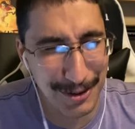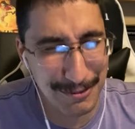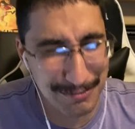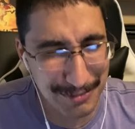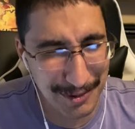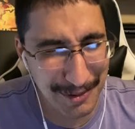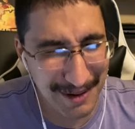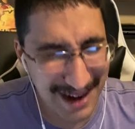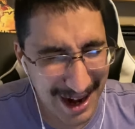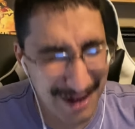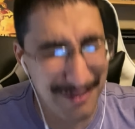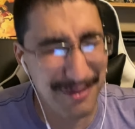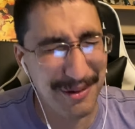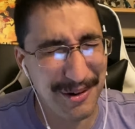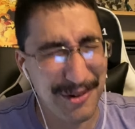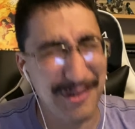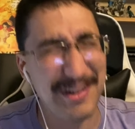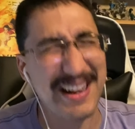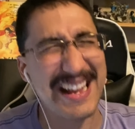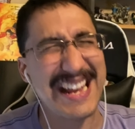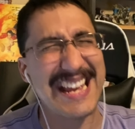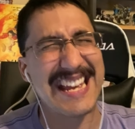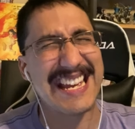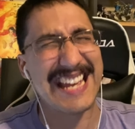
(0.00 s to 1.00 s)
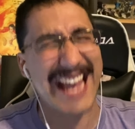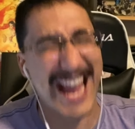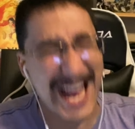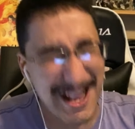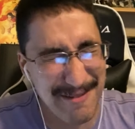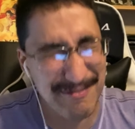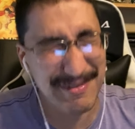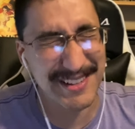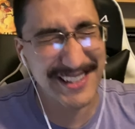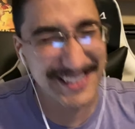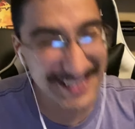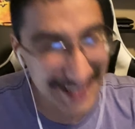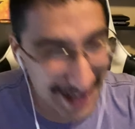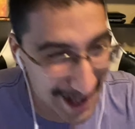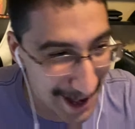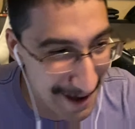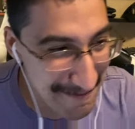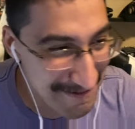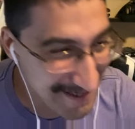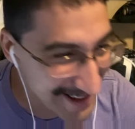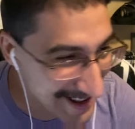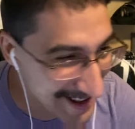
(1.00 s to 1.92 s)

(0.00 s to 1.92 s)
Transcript: bro, and I remember going to GameStop